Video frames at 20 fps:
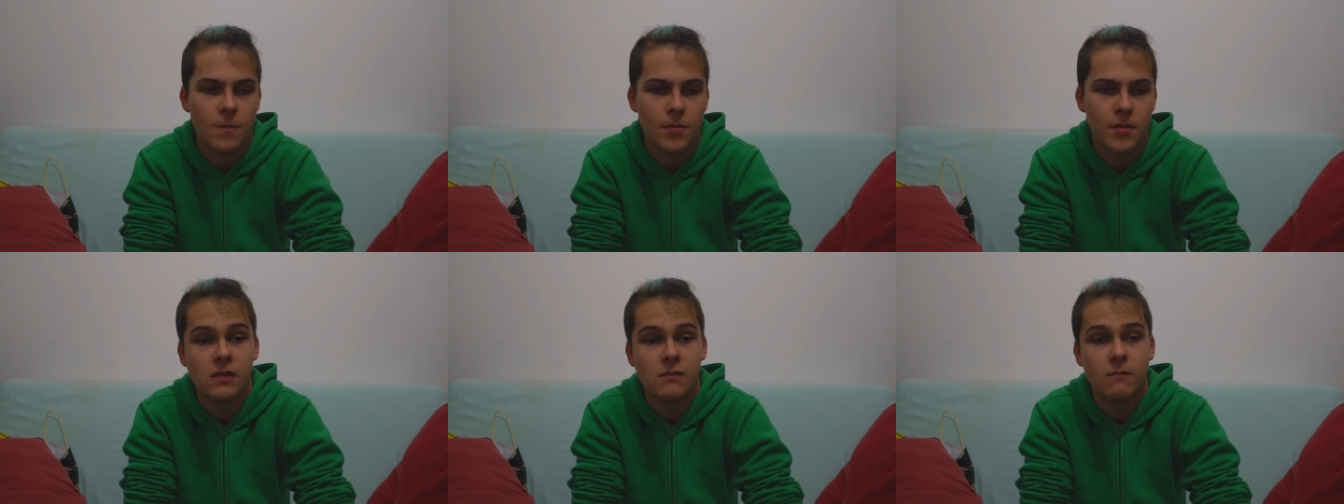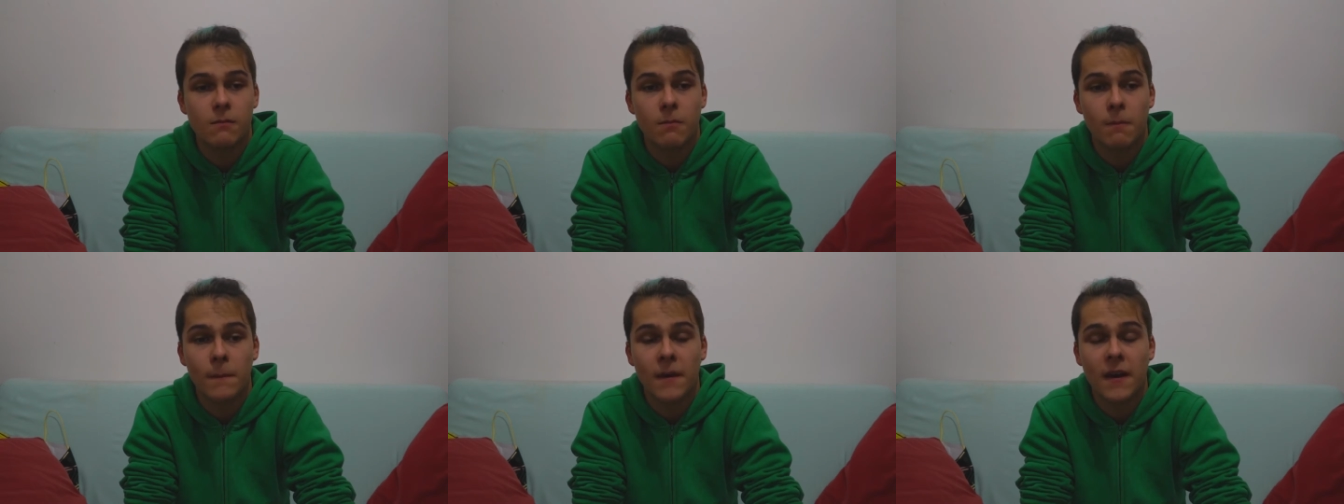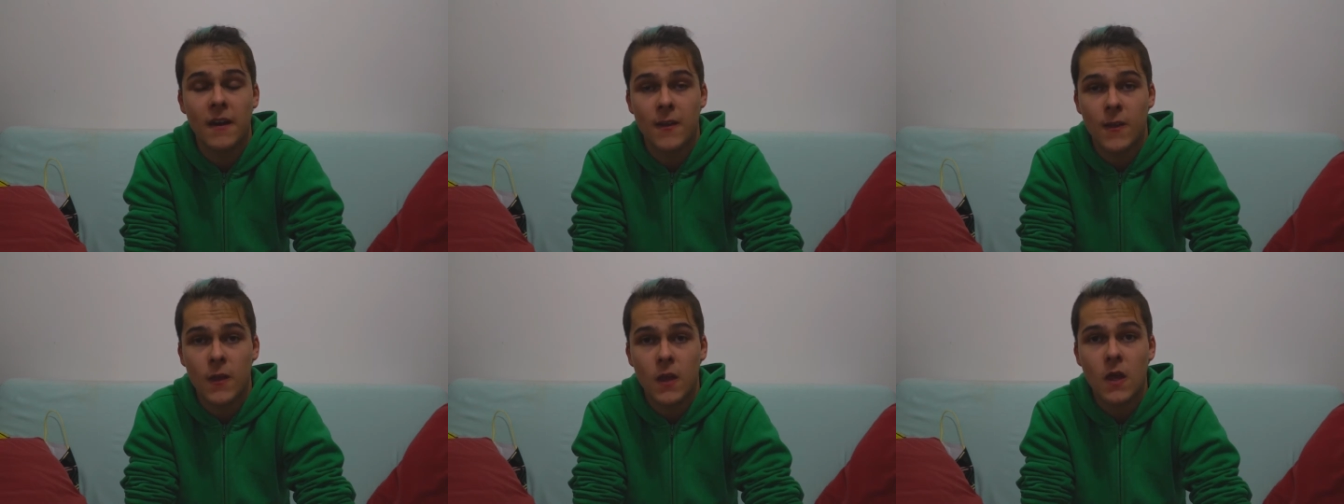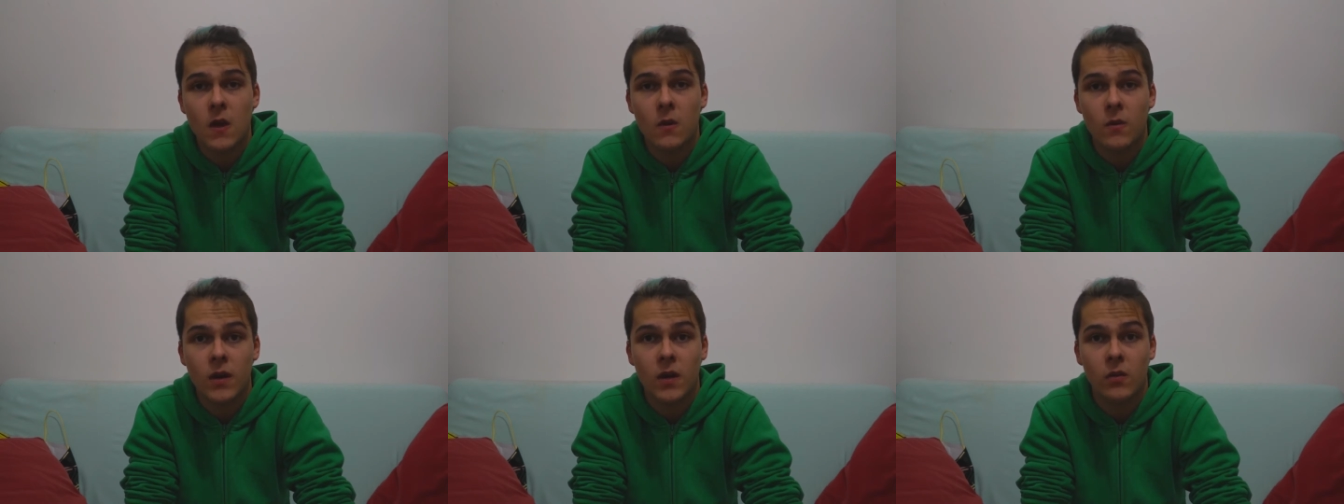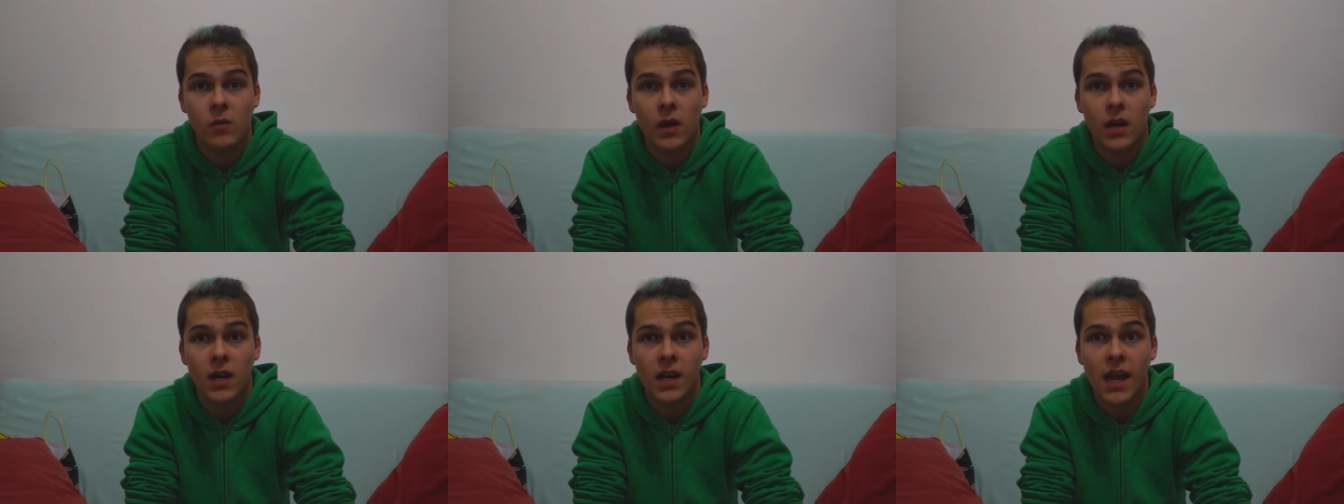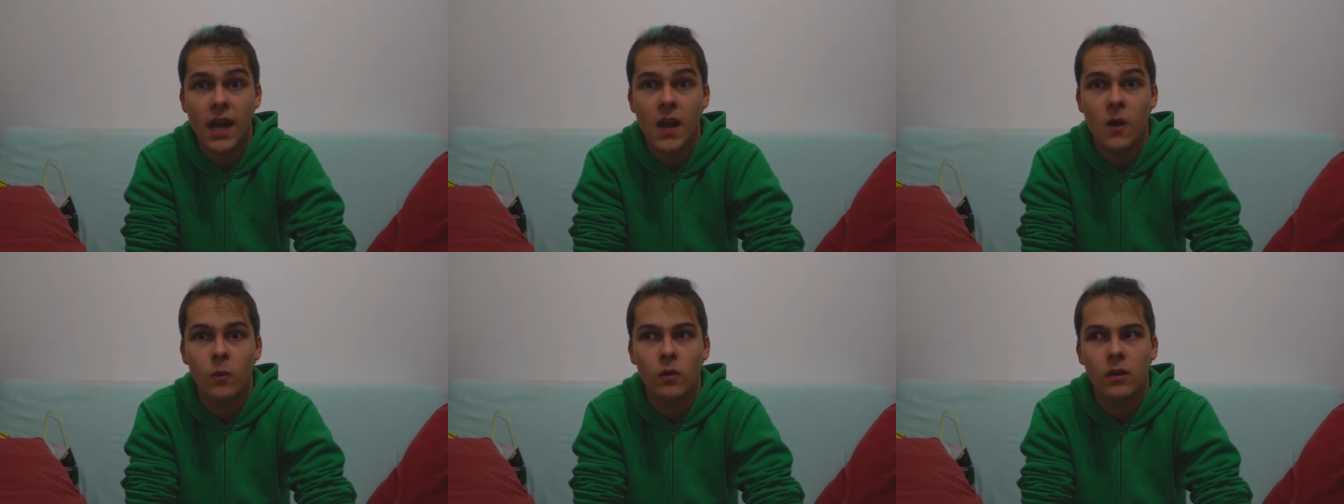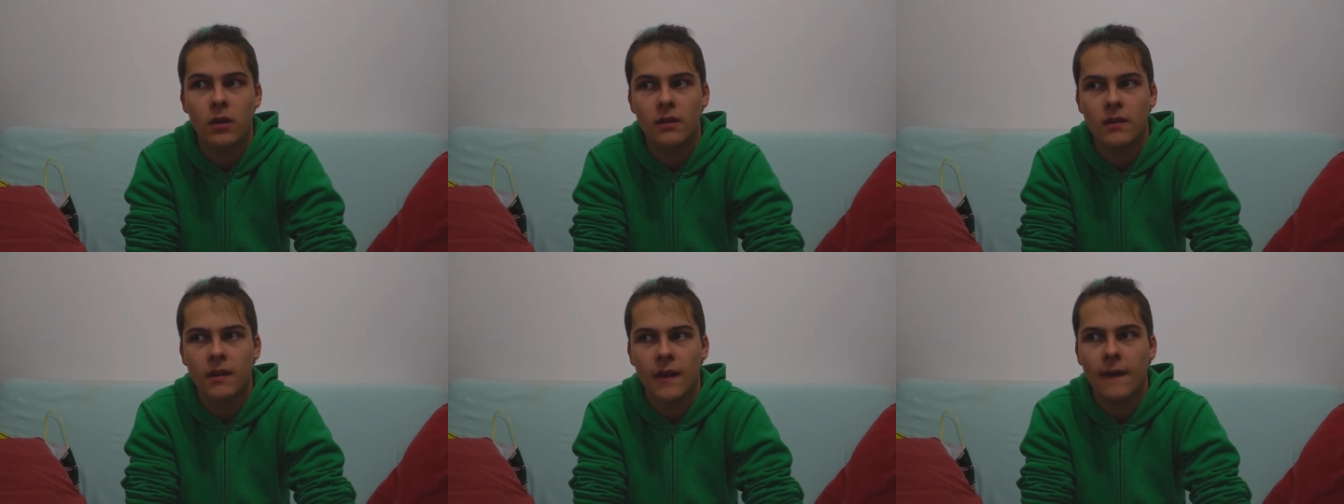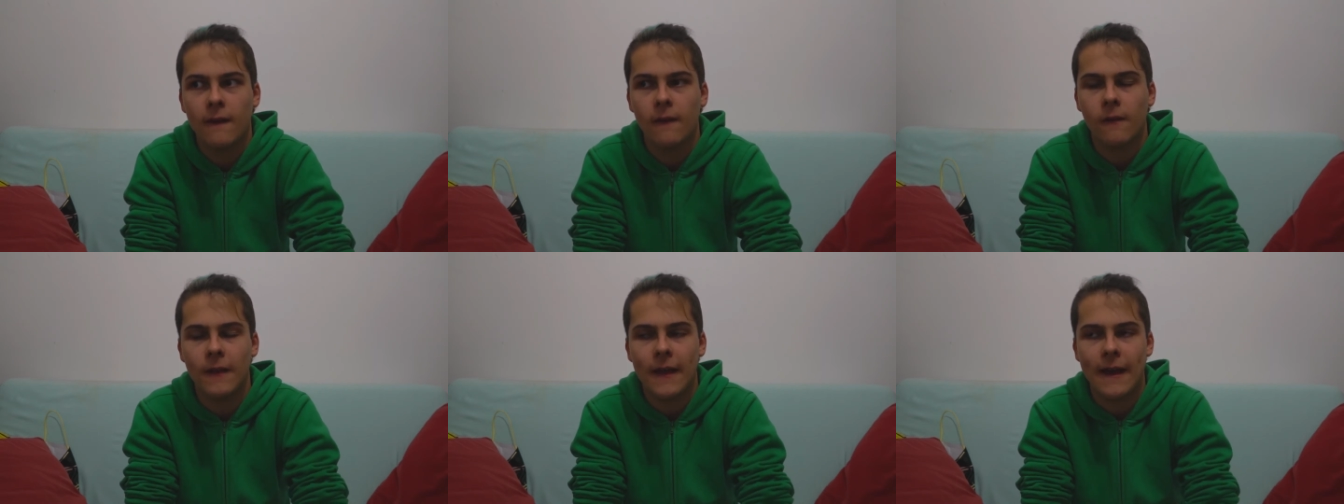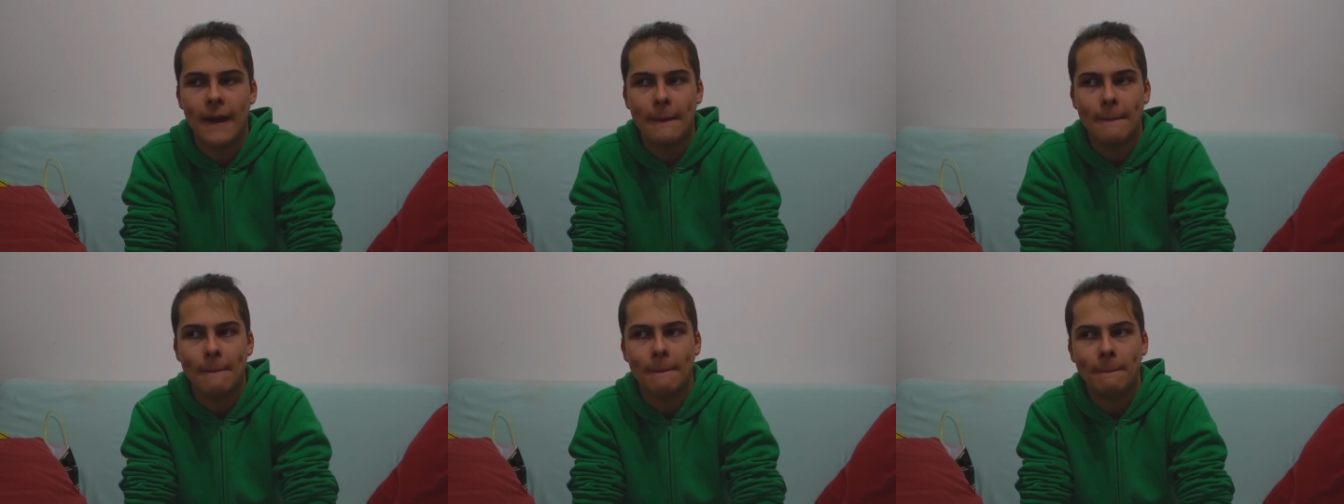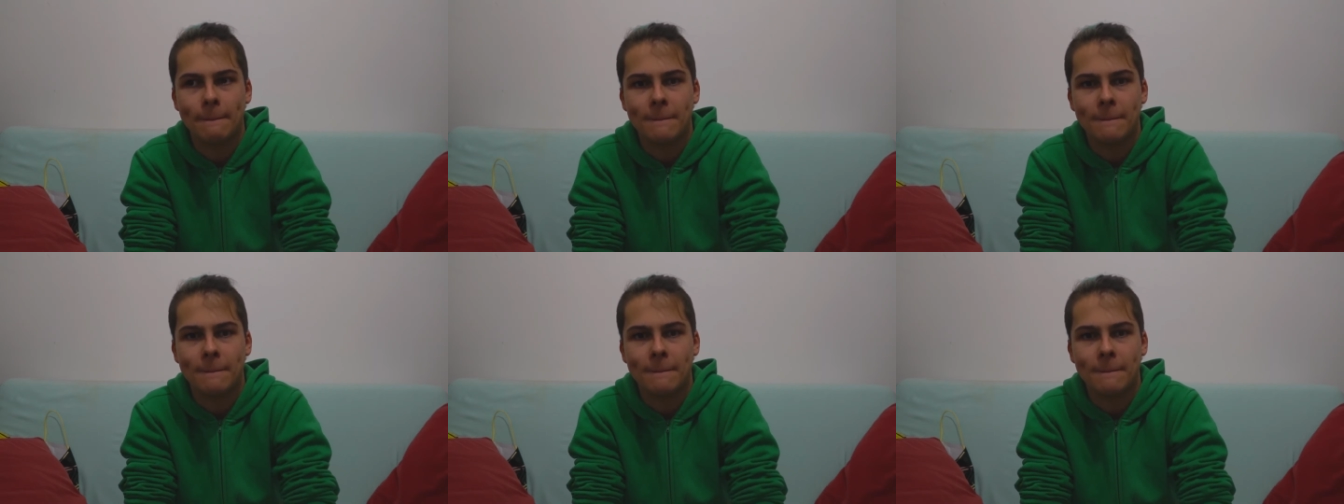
My theory right now would entail that